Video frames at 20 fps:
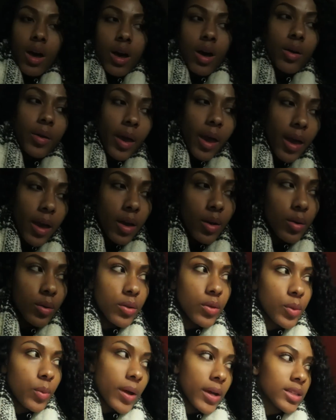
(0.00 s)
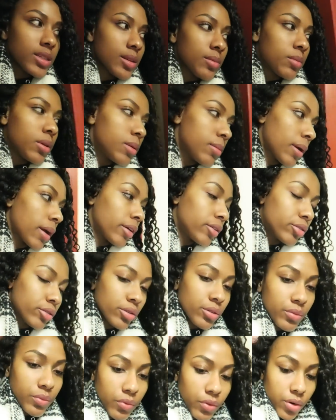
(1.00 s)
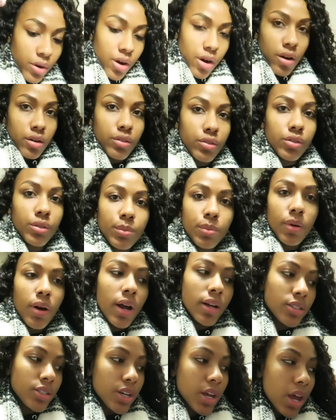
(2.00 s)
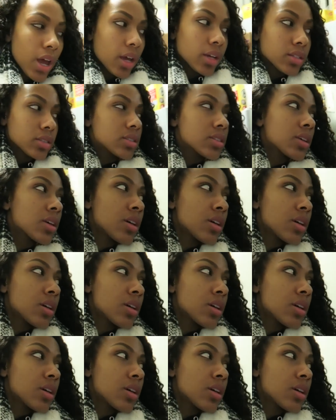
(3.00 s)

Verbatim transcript: Okay, on the way to meet my group for our group project.